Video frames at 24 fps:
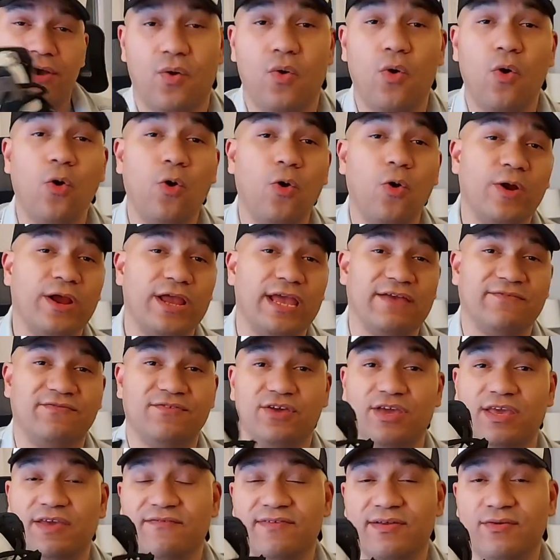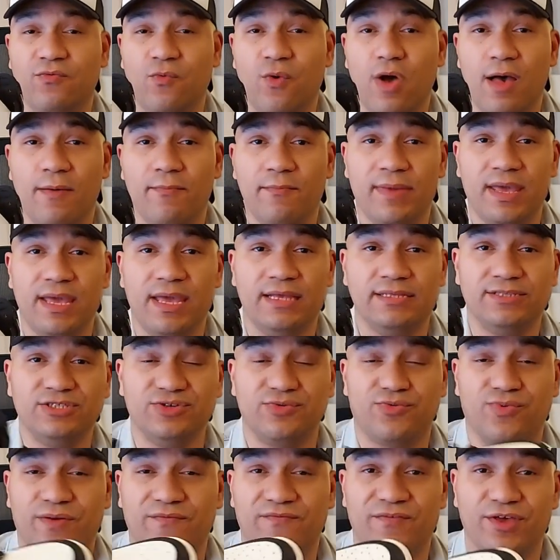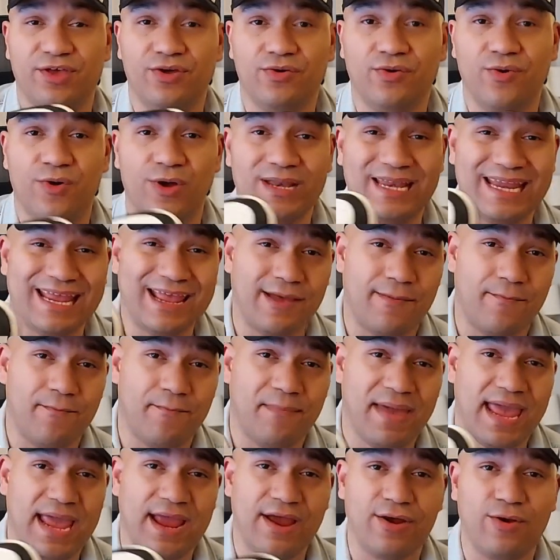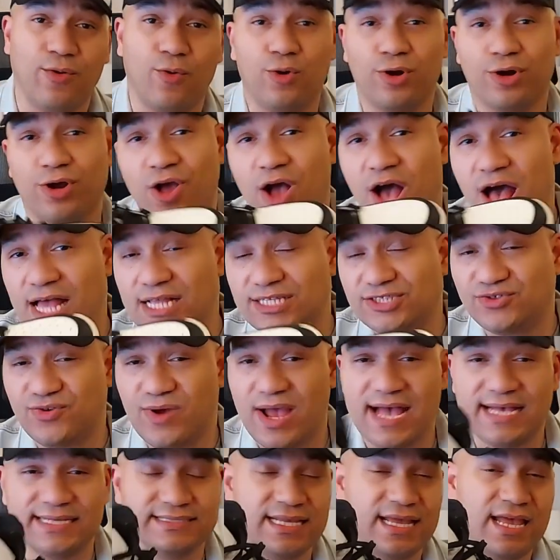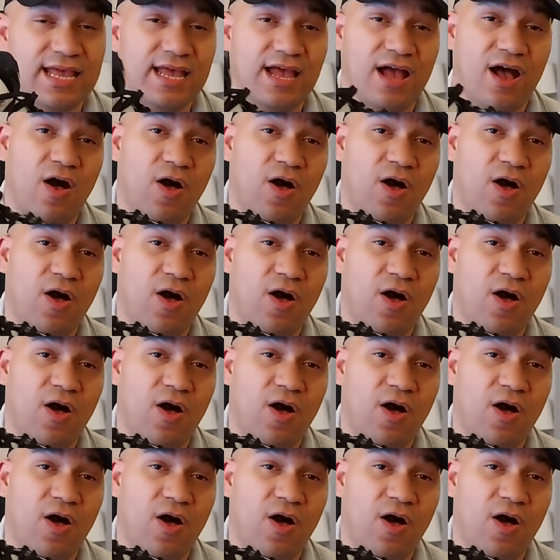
or if you even want me to review and compare or contrast